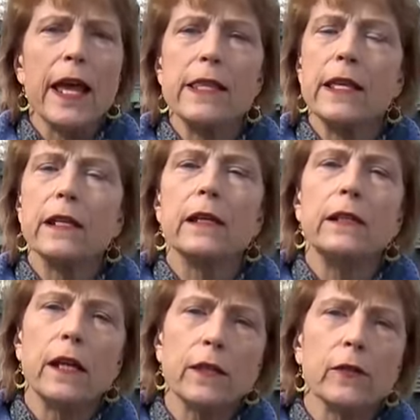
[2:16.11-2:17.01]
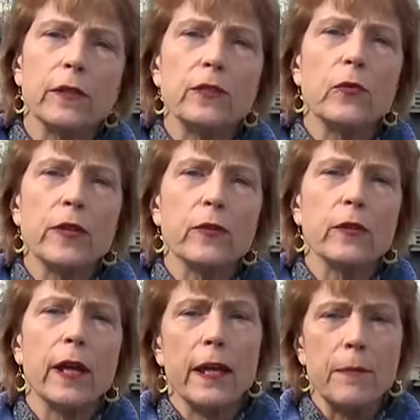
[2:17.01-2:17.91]
and then another into
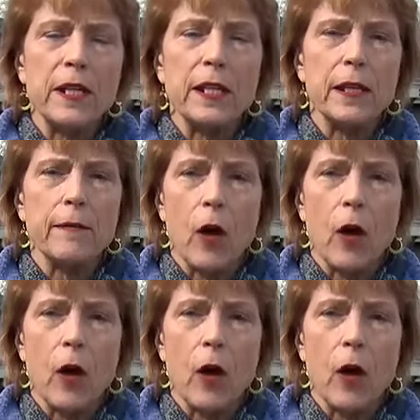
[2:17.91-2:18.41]
whether APD